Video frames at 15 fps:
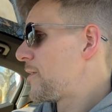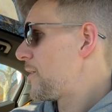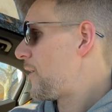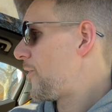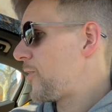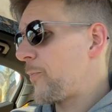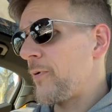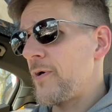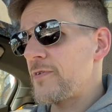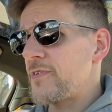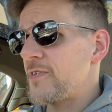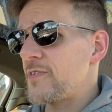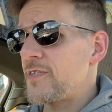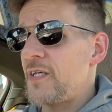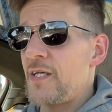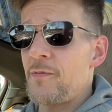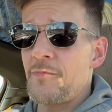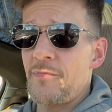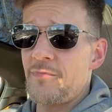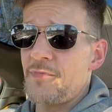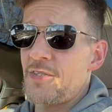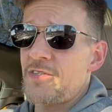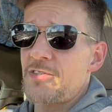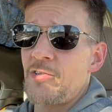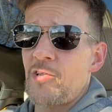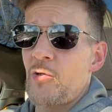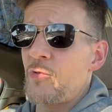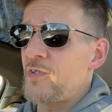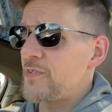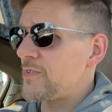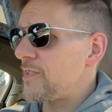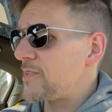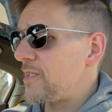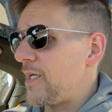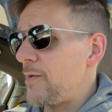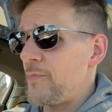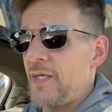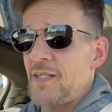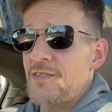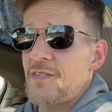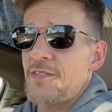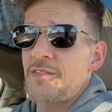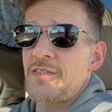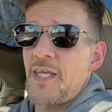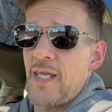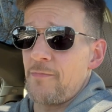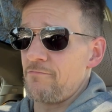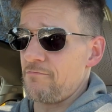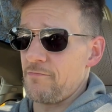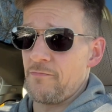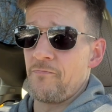All the parts are the same. The steering wheel is the same. It's the same.